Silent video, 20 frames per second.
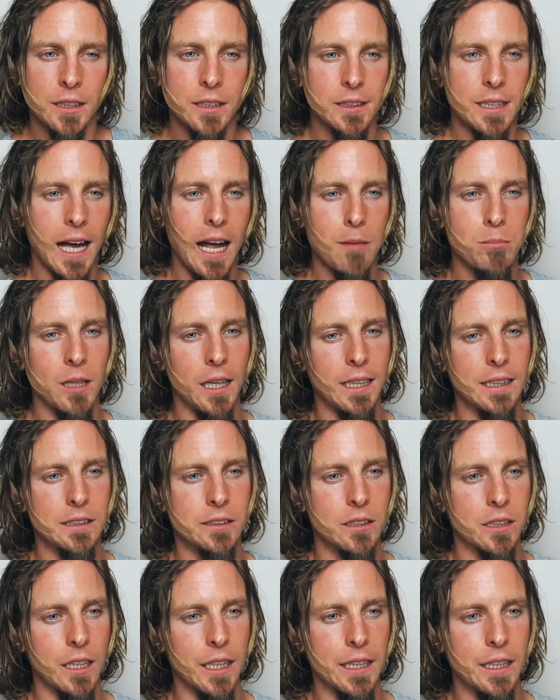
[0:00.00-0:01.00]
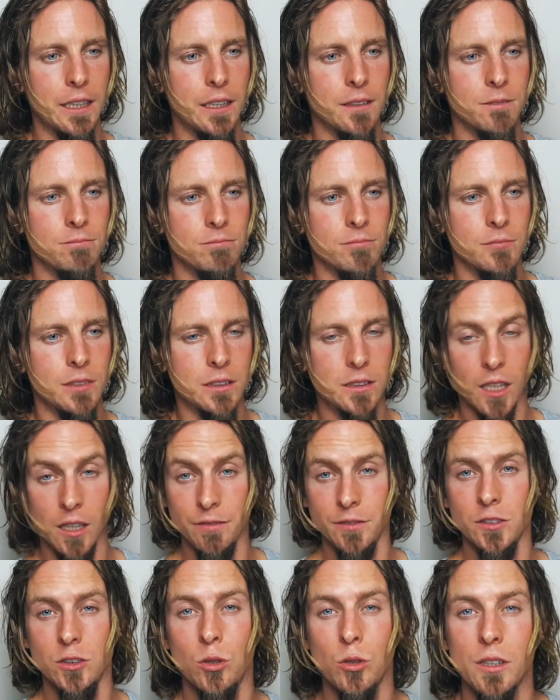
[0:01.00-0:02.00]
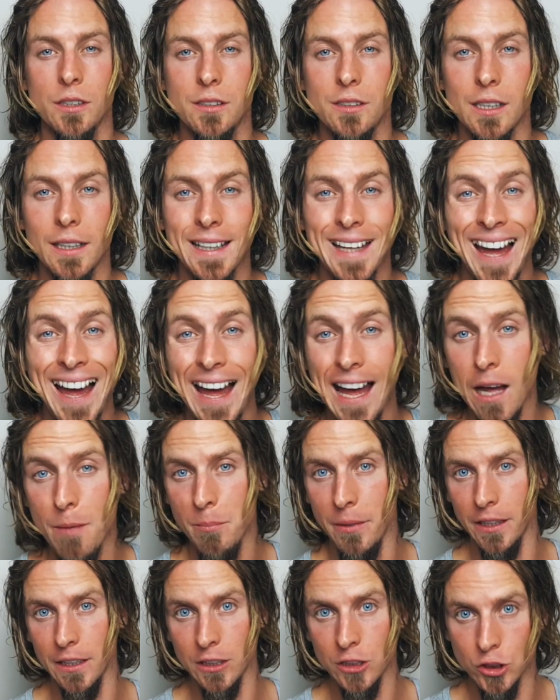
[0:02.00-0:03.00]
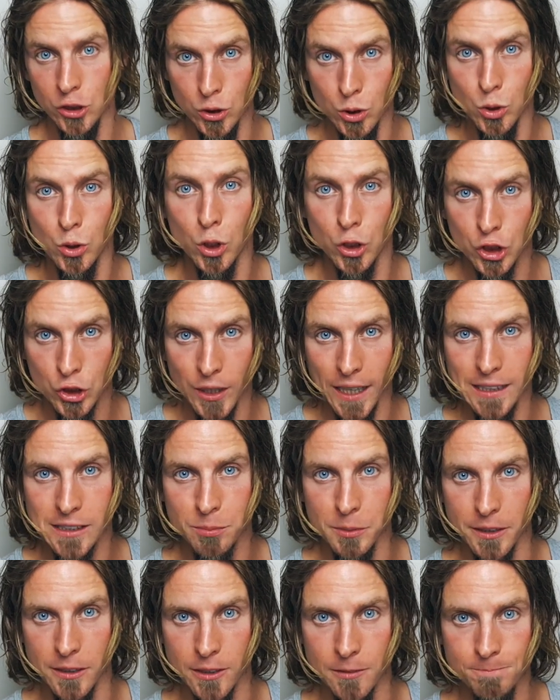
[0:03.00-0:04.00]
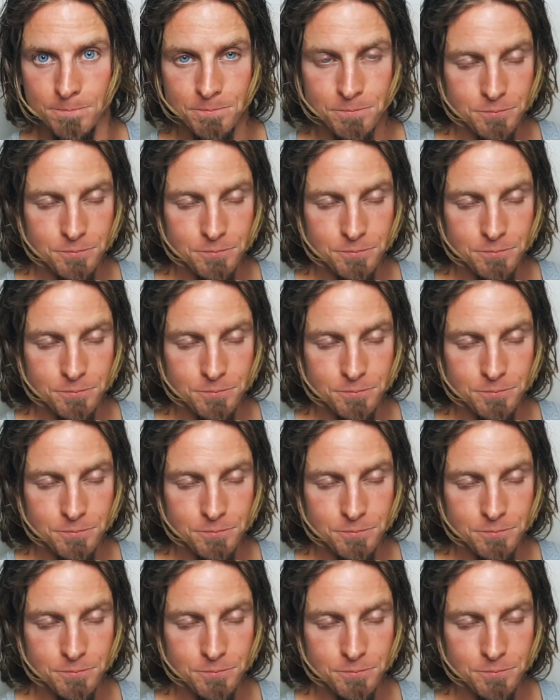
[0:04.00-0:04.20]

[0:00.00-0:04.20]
GABA is it's often known as the calming neurotransmitter